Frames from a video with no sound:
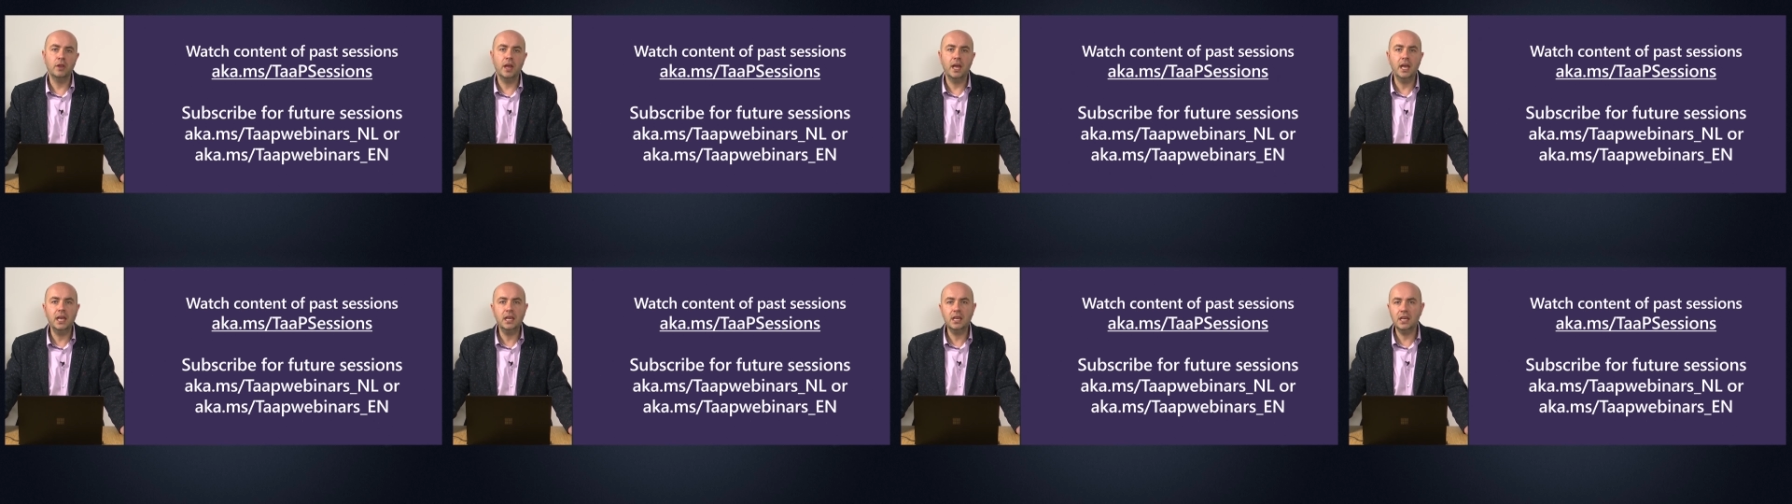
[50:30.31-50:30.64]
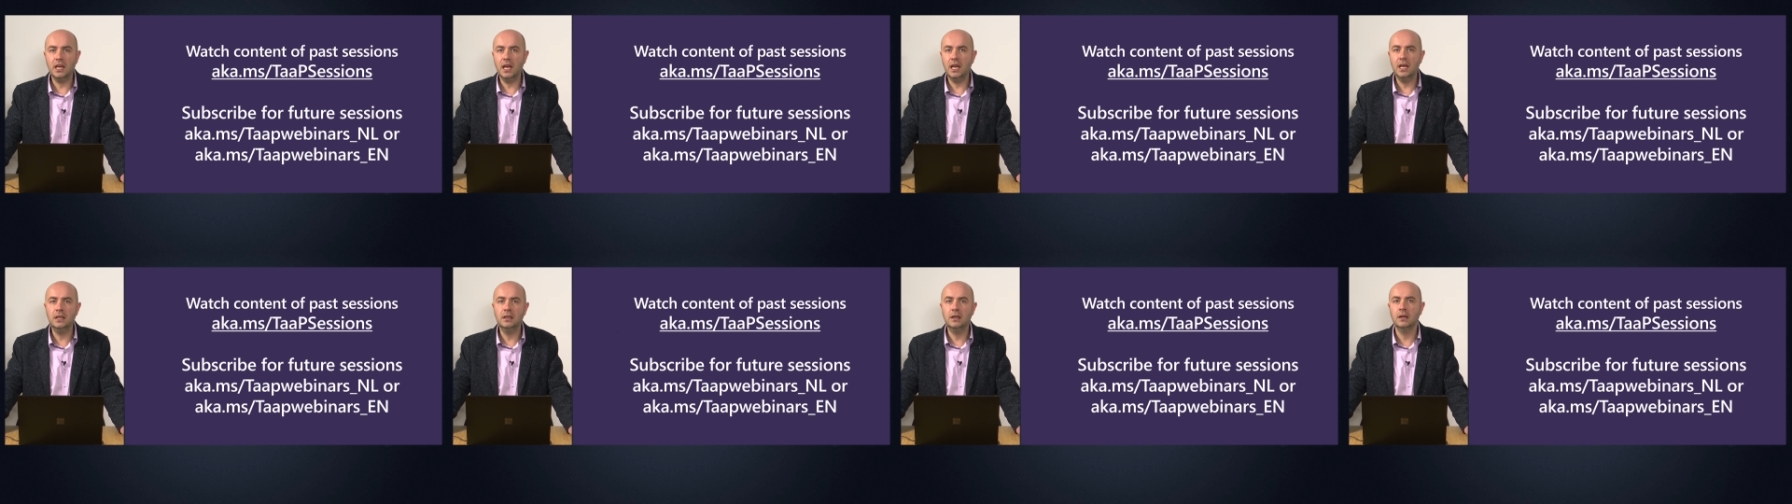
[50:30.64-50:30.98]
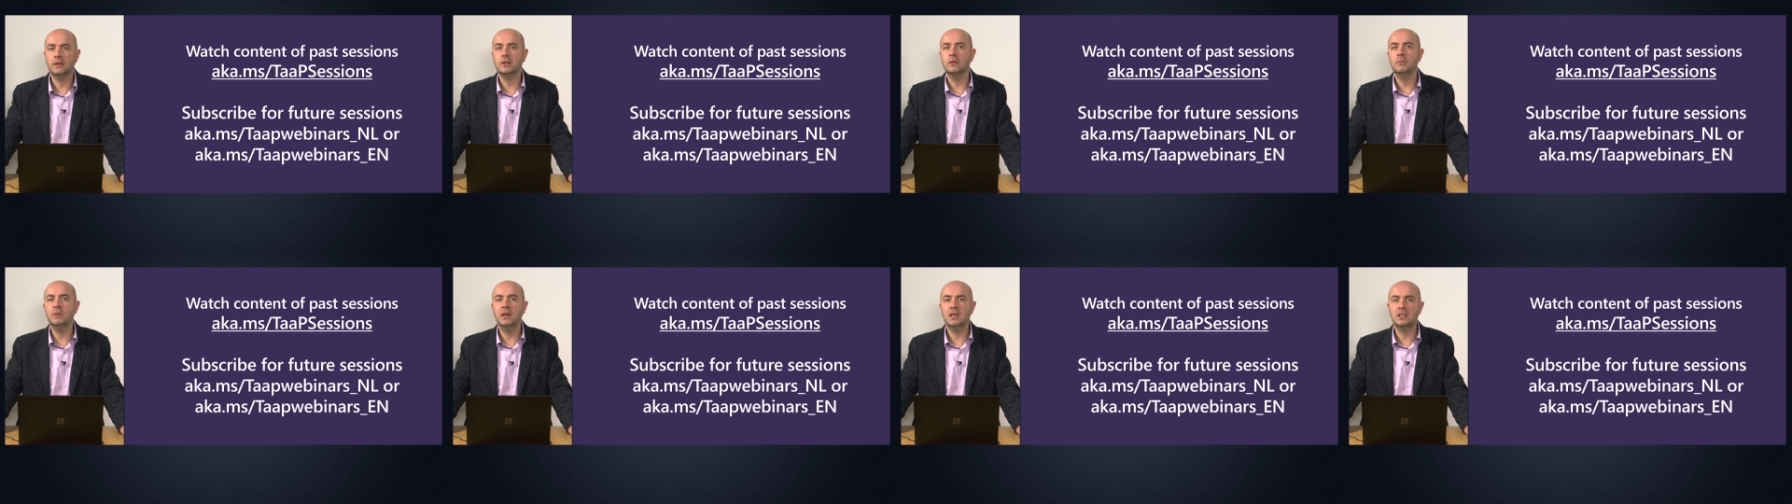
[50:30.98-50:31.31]

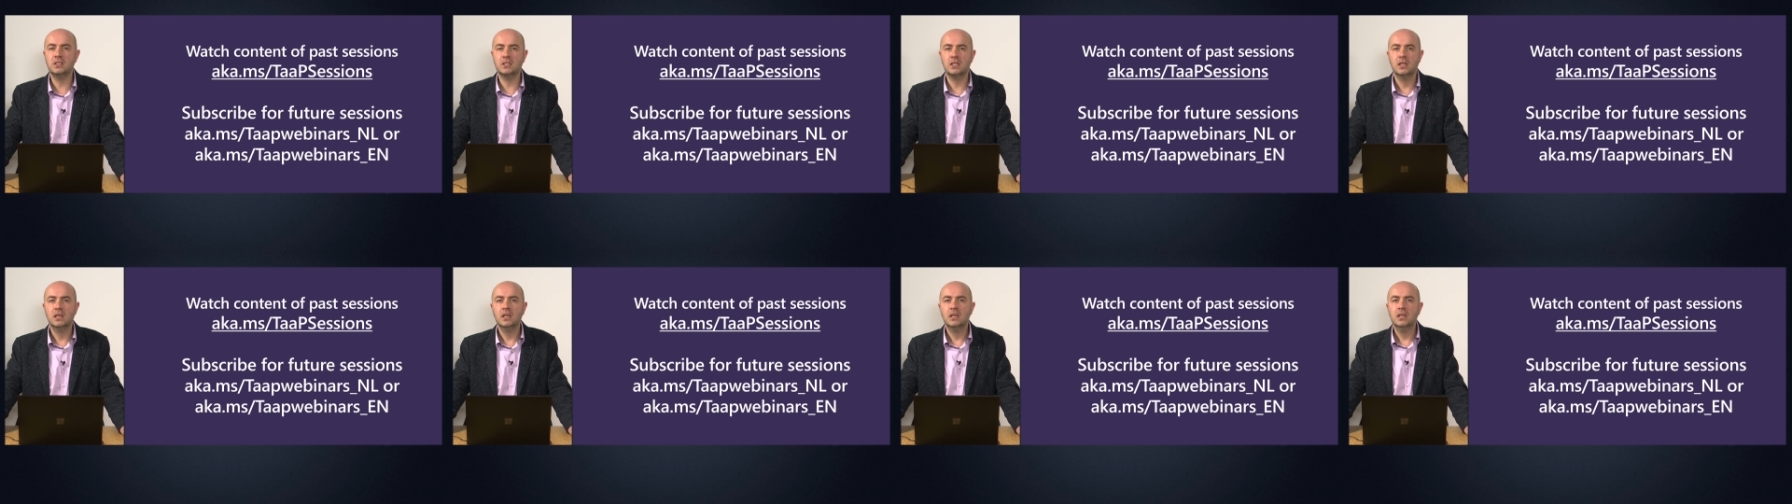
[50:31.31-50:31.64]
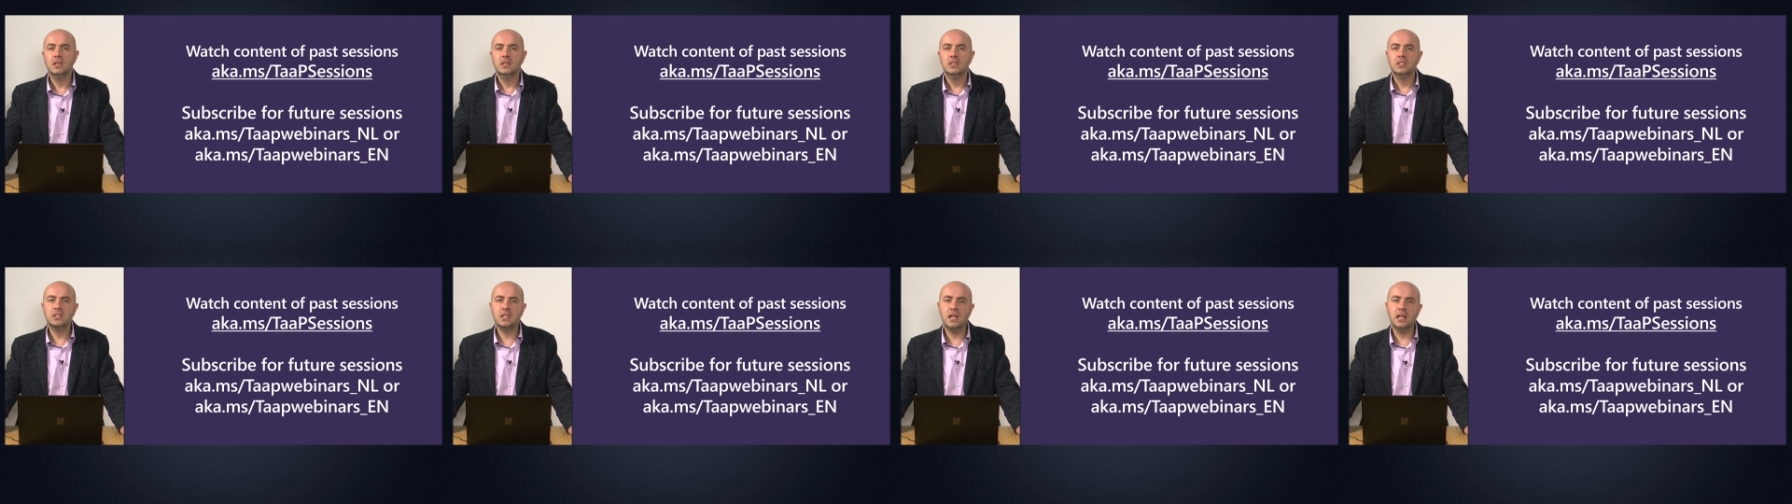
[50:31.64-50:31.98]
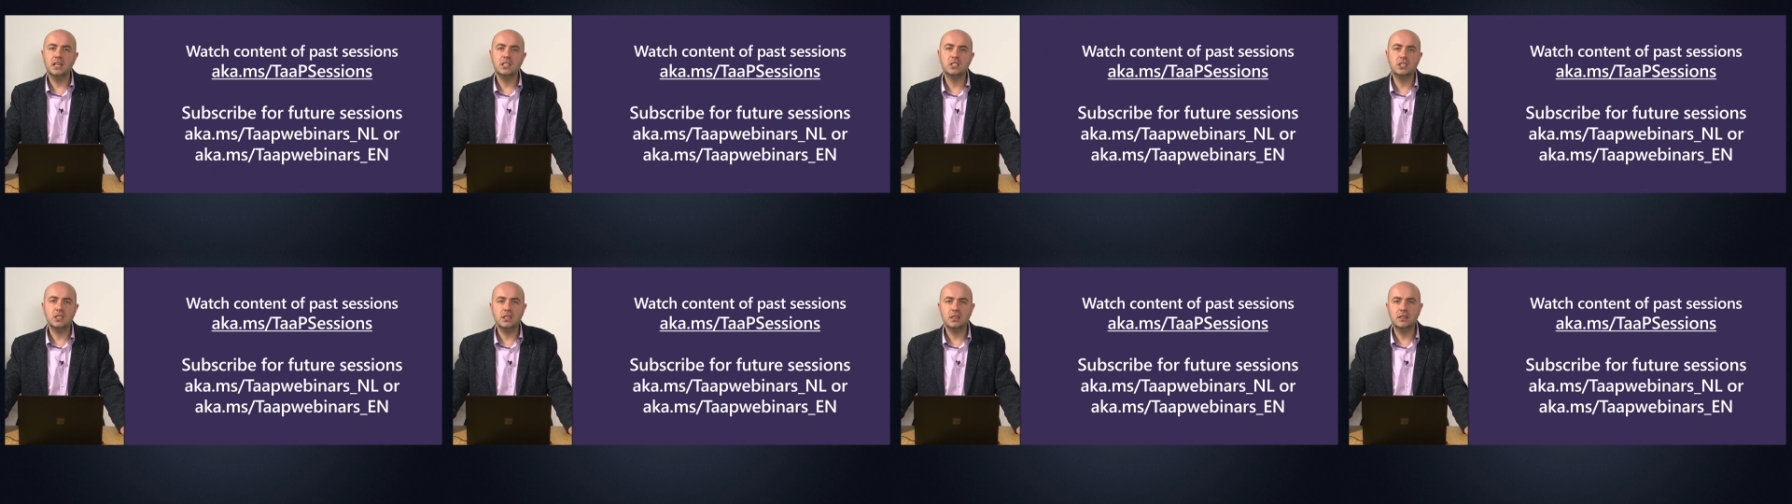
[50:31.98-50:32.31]

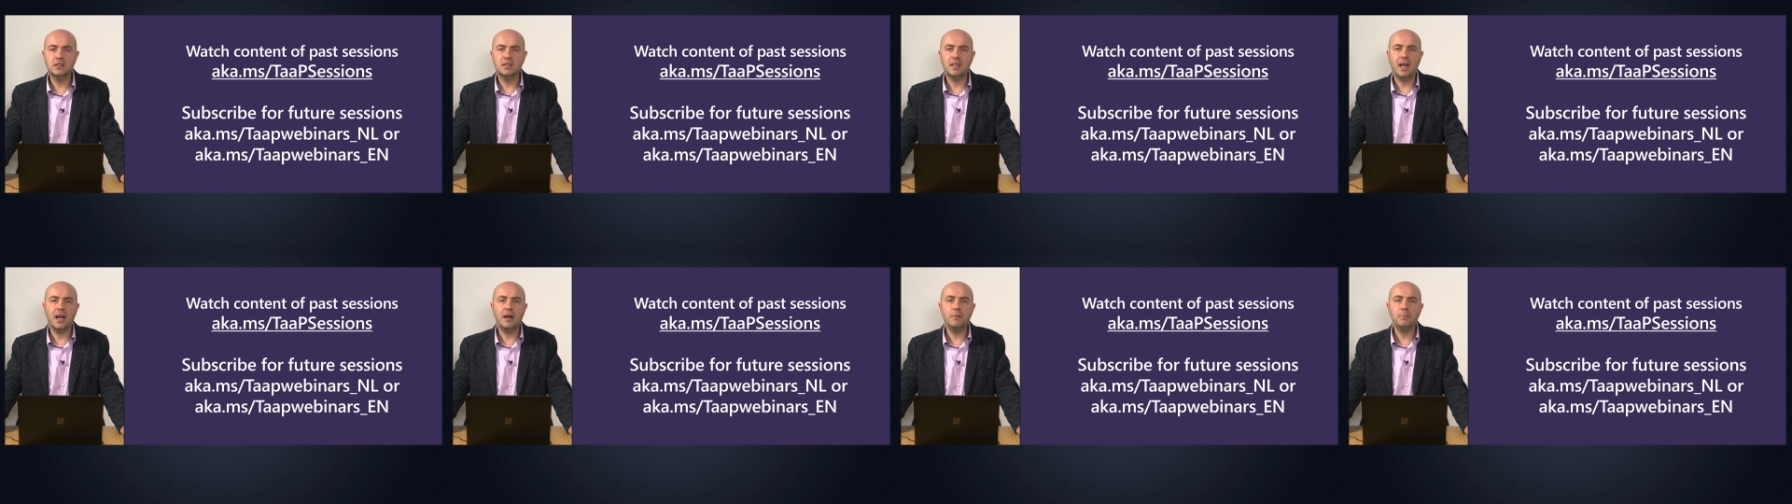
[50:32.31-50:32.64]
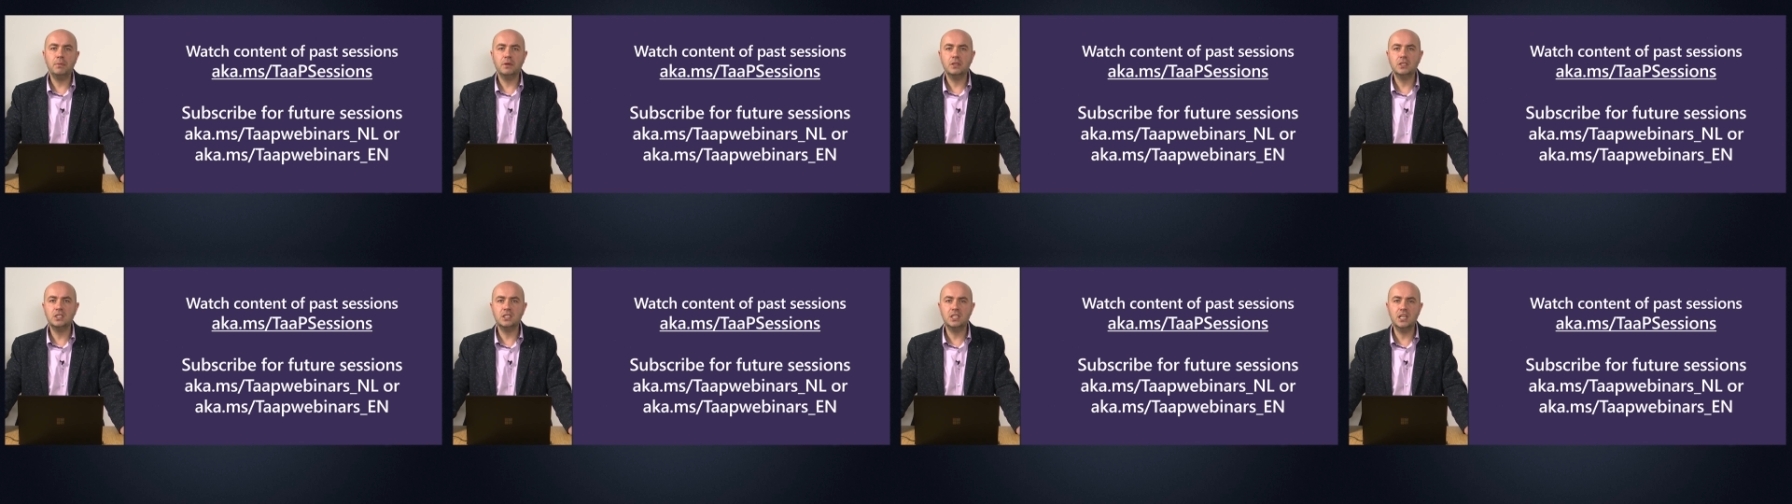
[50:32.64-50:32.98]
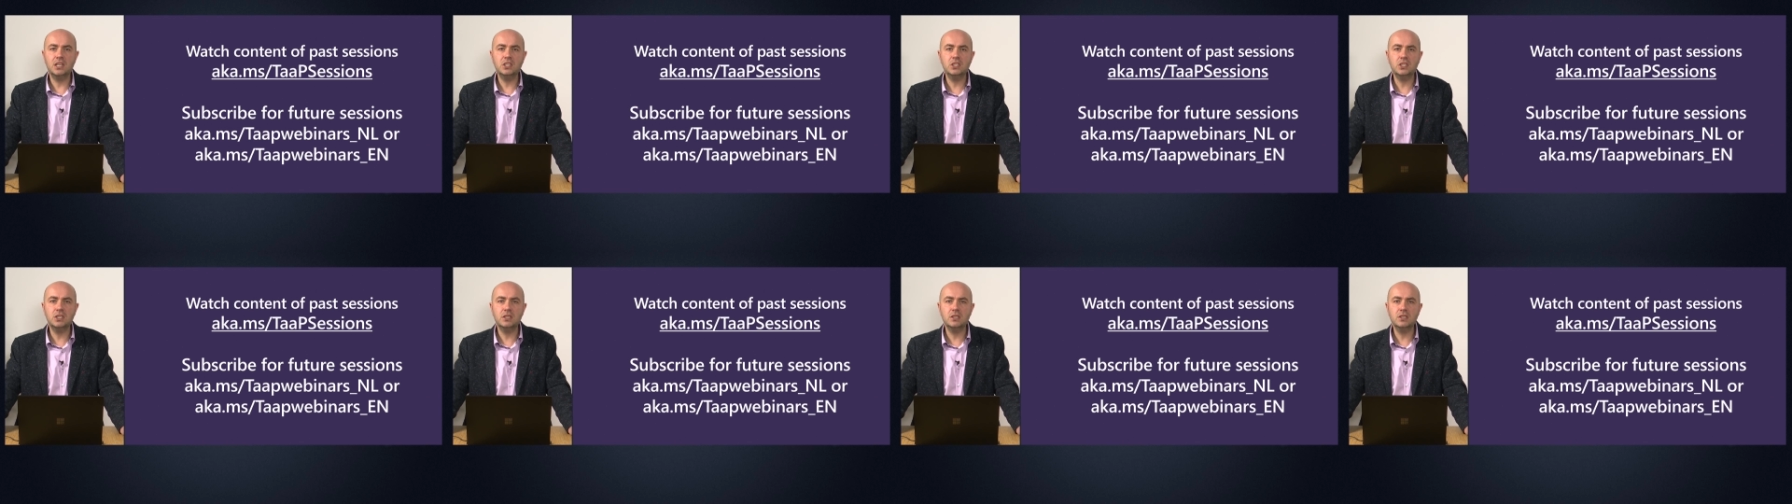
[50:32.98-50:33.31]
aka.ms/taap
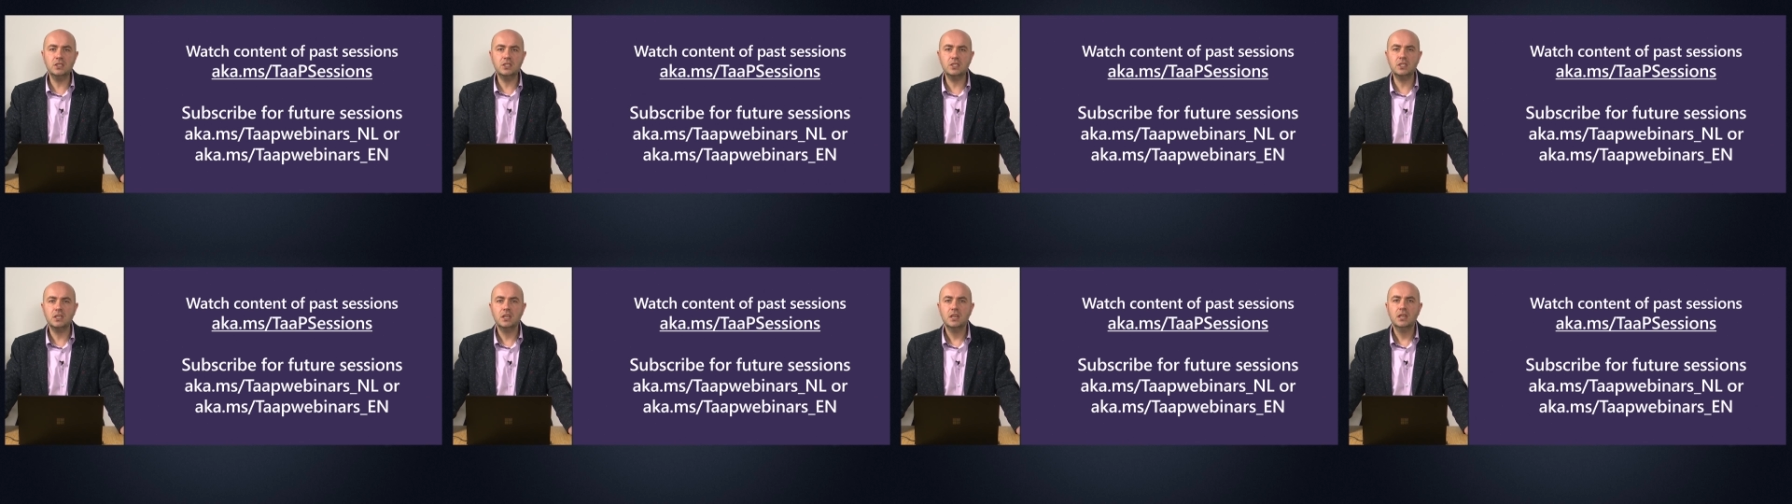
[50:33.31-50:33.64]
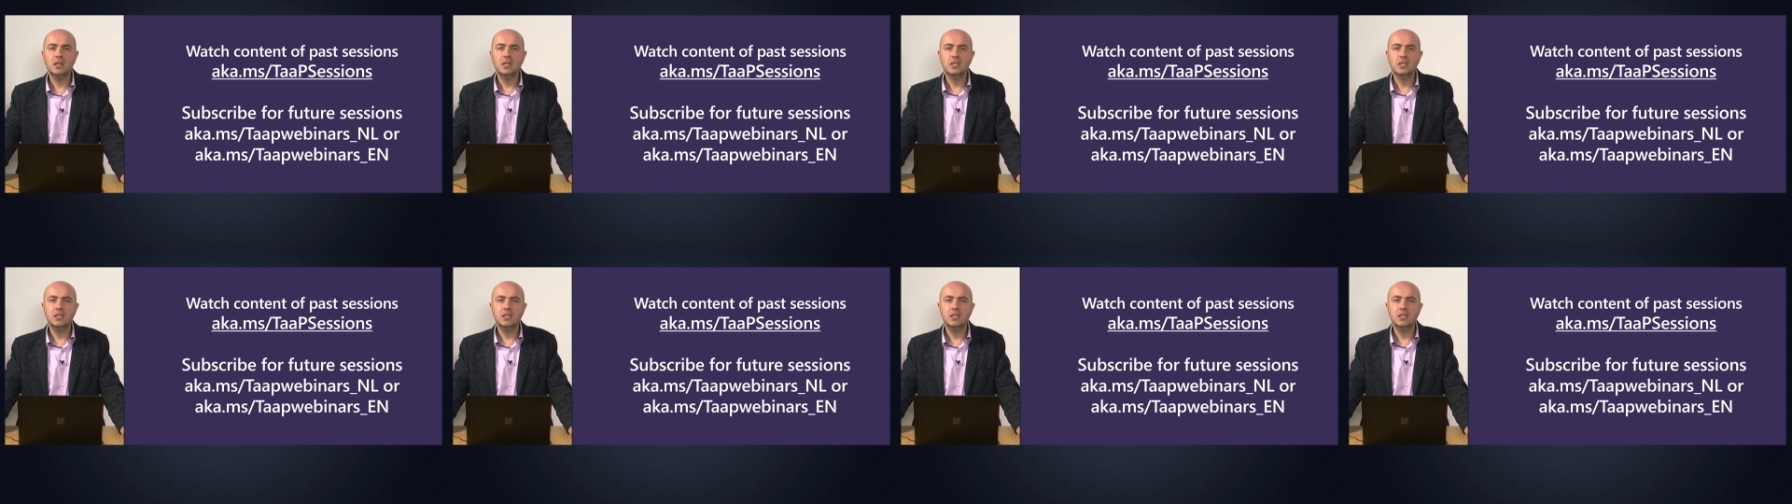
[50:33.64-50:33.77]
sessions,